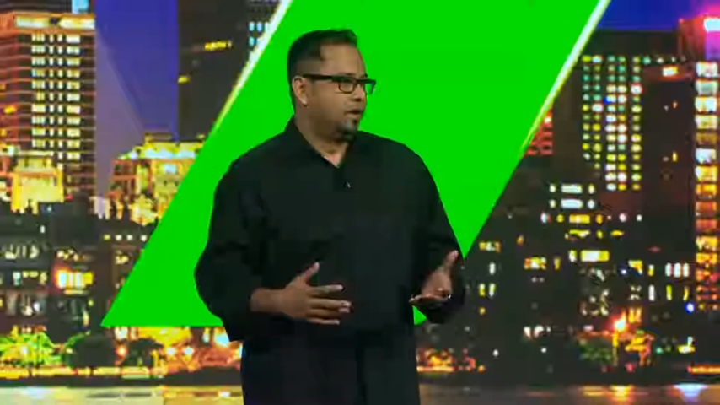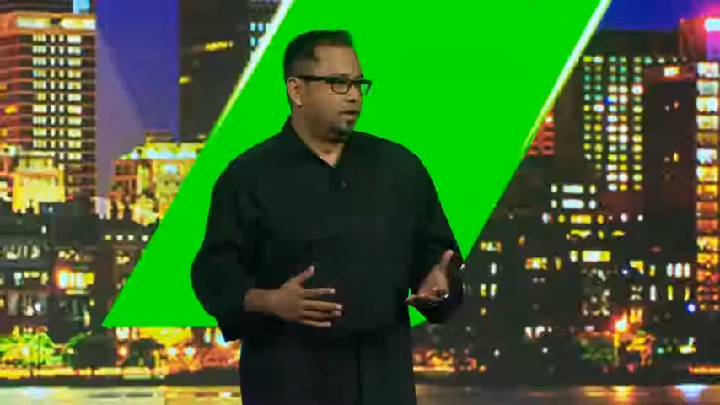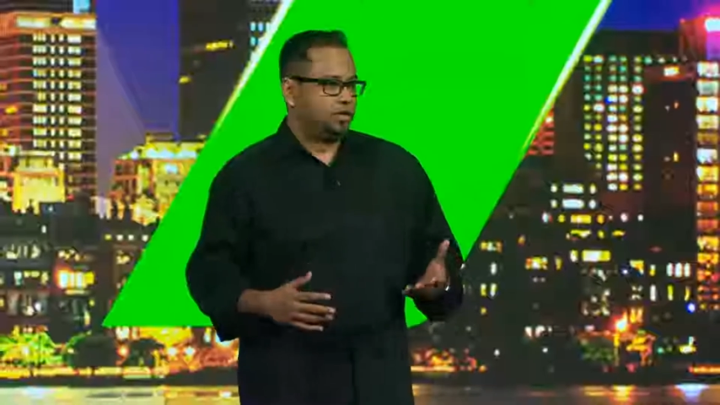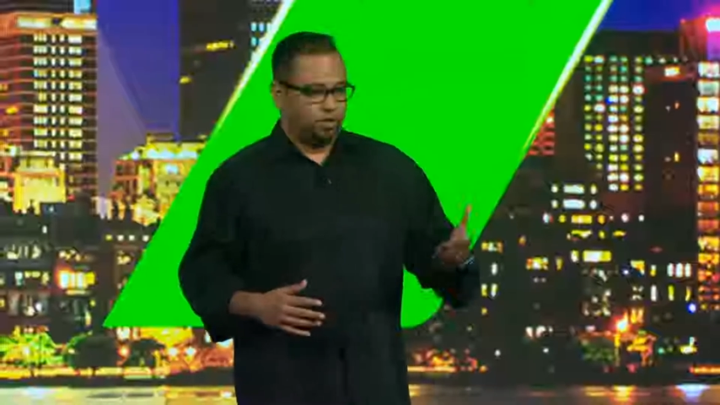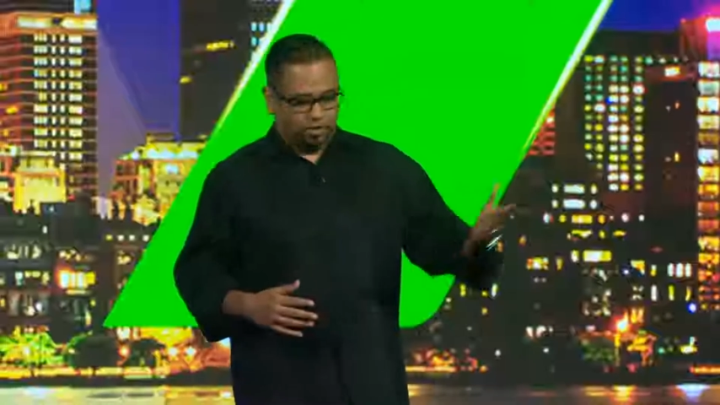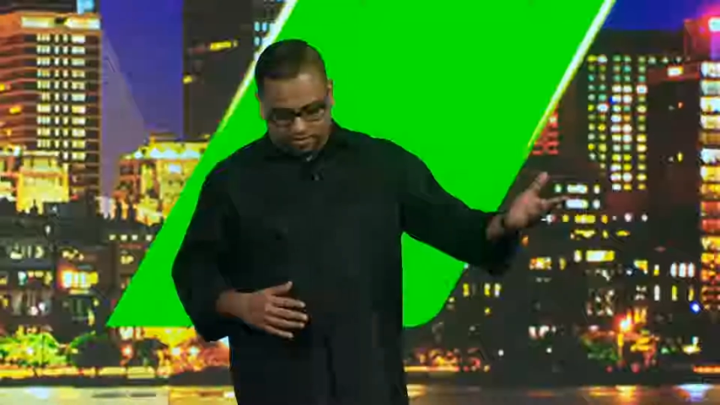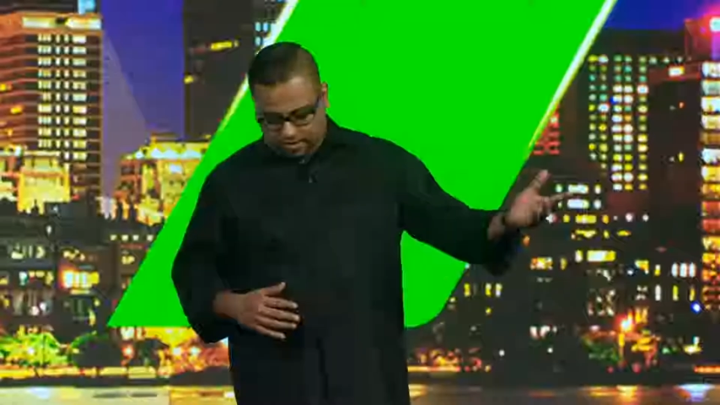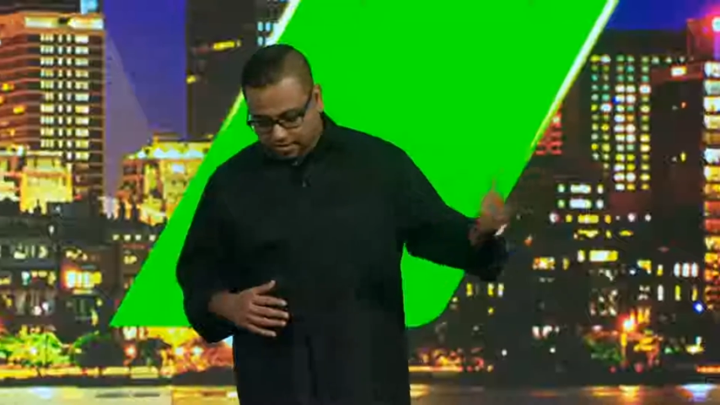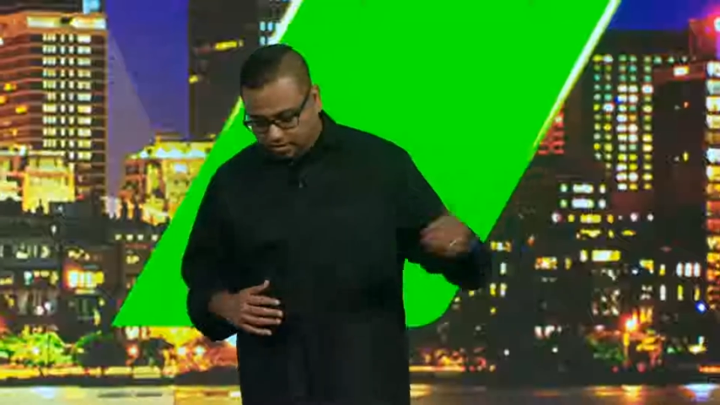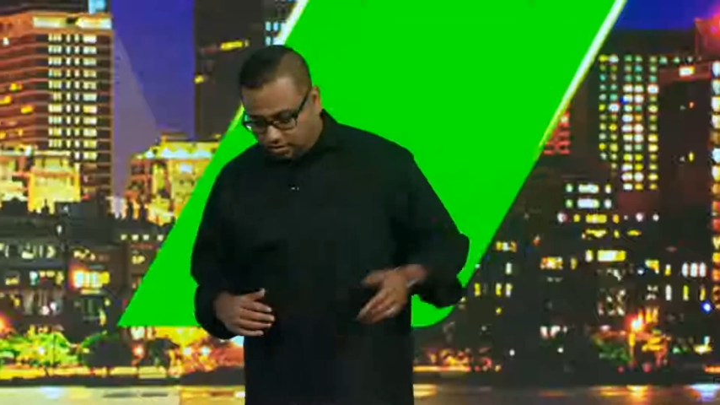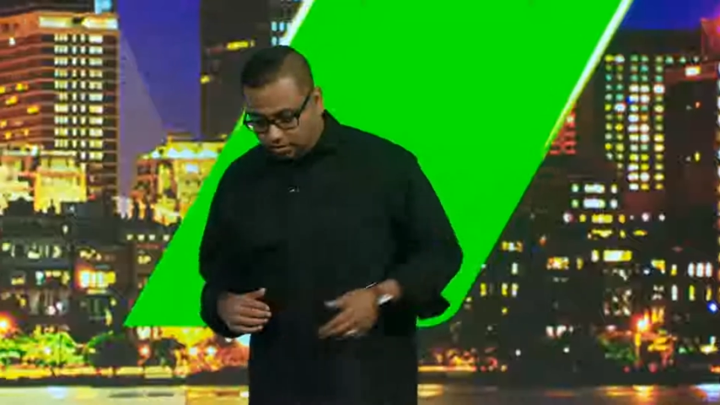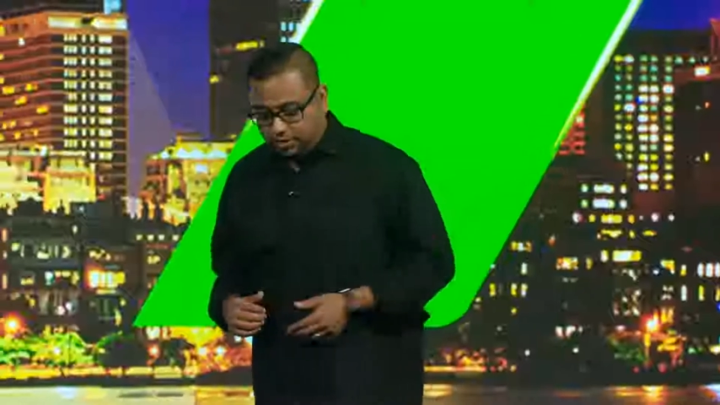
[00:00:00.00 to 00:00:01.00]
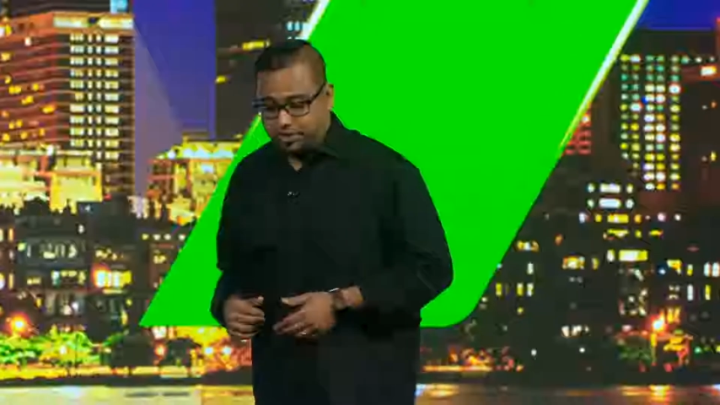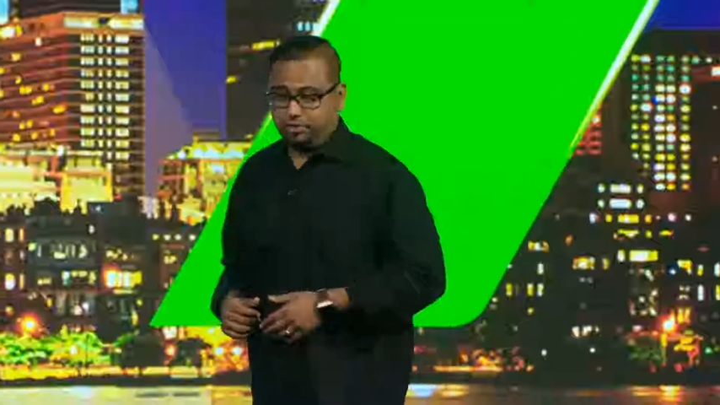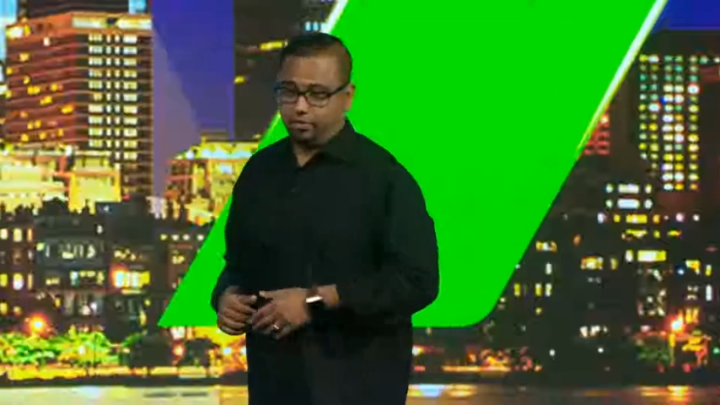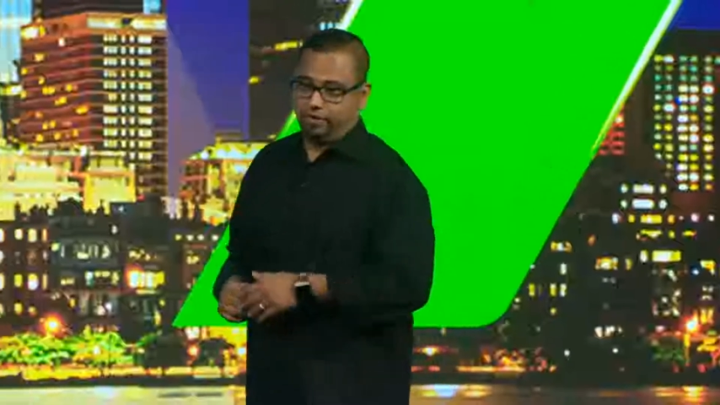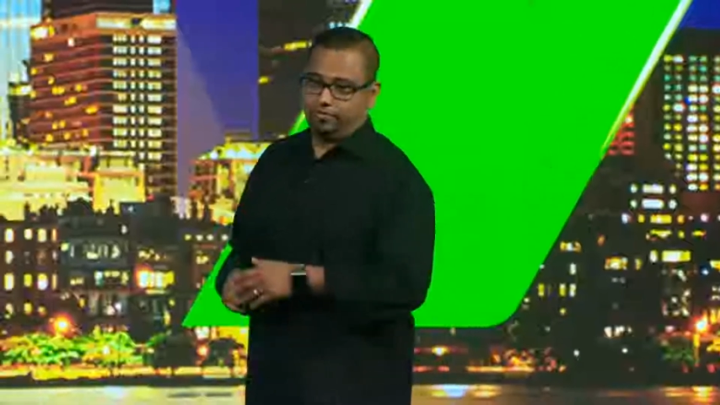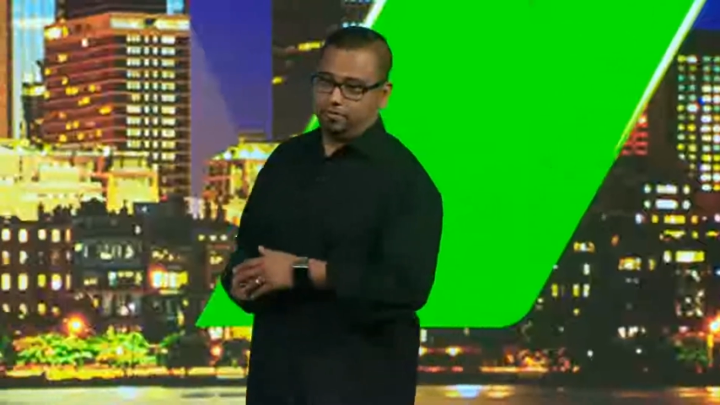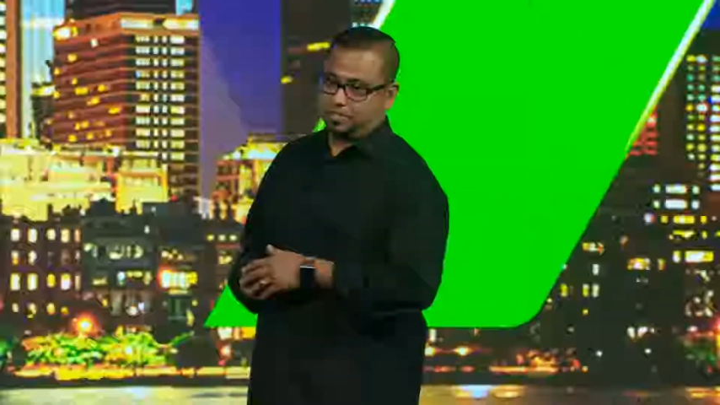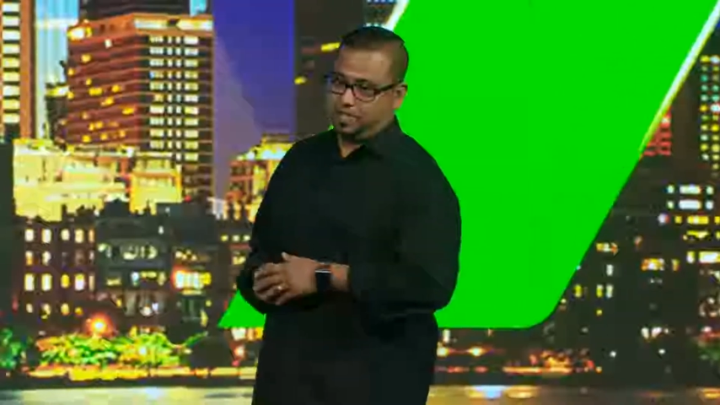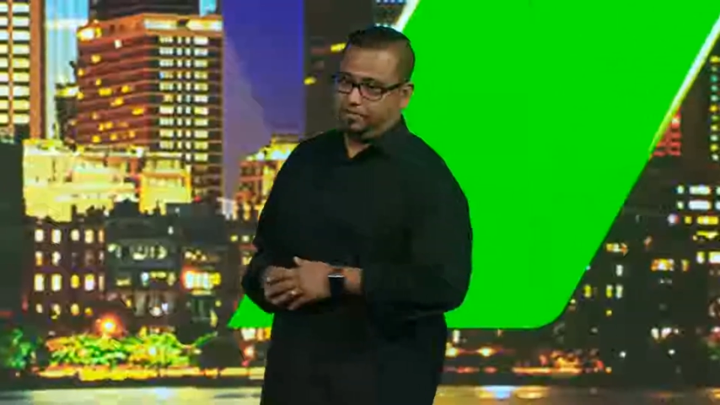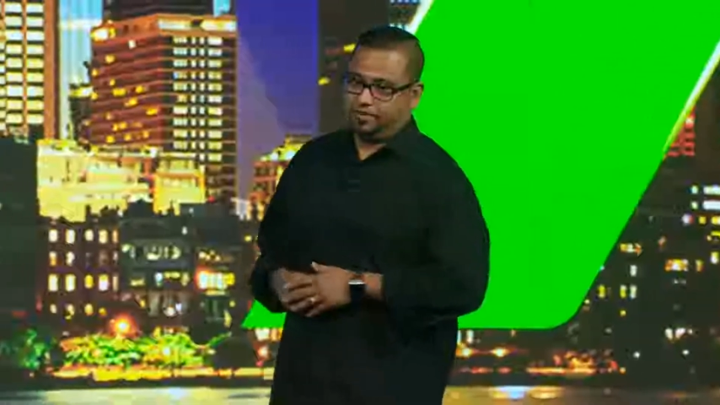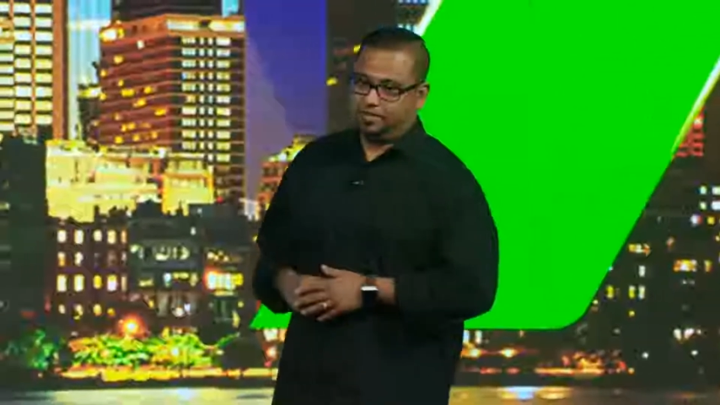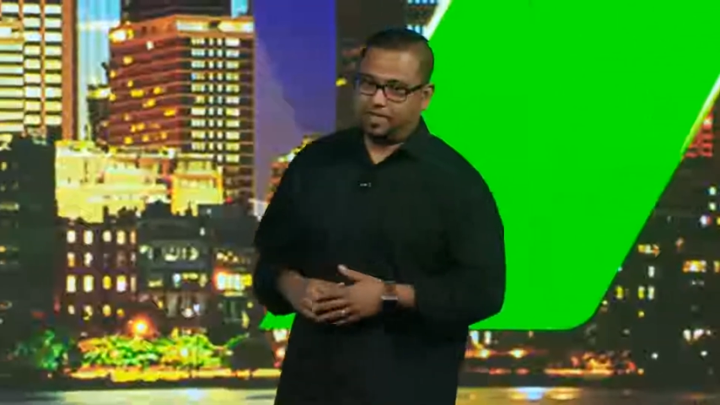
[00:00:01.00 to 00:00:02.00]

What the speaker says: You heard the Google story from Stephen.